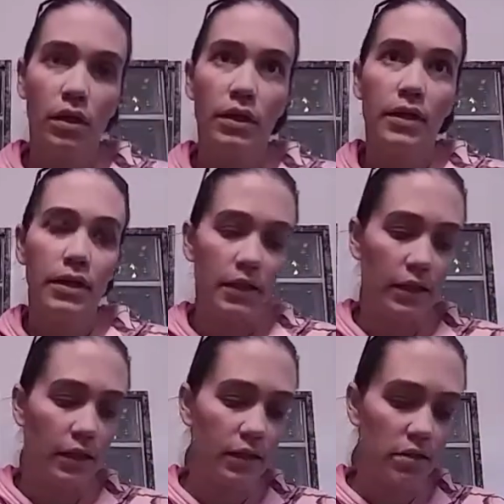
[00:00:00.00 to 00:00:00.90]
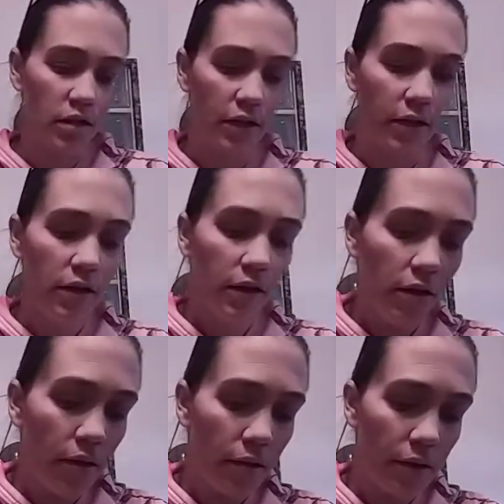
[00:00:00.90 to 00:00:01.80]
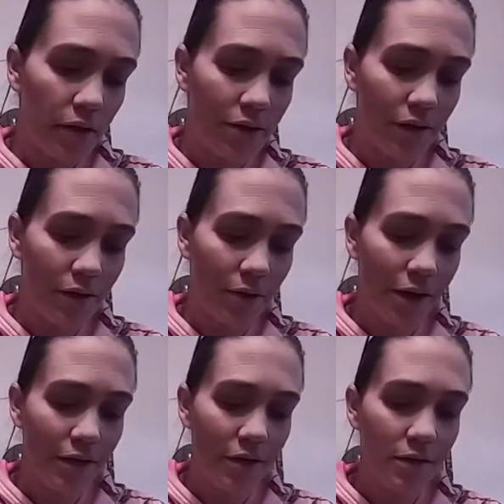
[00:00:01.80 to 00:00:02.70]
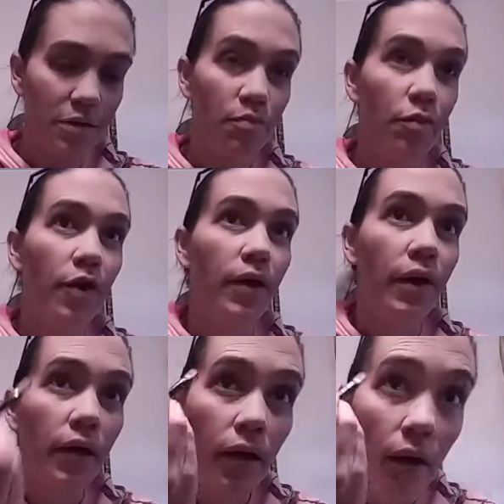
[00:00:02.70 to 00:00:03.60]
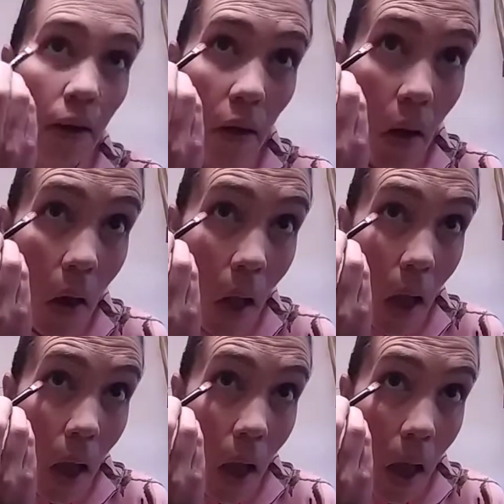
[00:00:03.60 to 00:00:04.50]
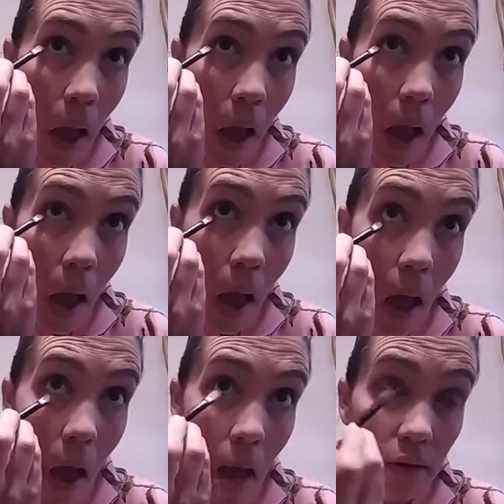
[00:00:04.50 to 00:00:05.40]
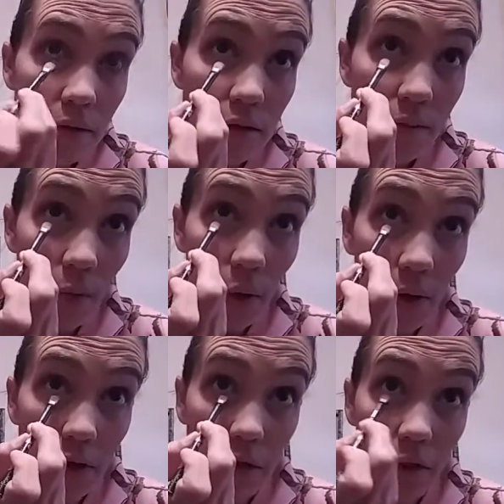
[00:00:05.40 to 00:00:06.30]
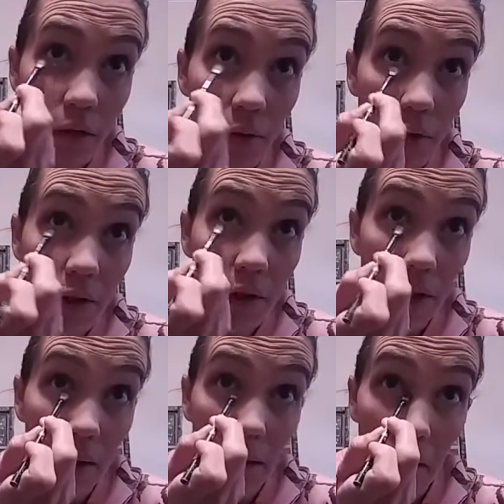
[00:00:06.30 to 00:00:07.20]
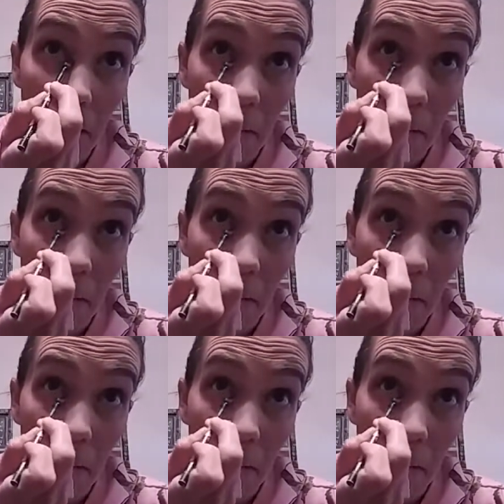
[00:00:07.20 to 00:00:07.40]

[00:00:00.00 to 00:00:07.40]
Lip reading: had to think, sorry. I'm going to dig right into this burgundy and smoke out that lower lid.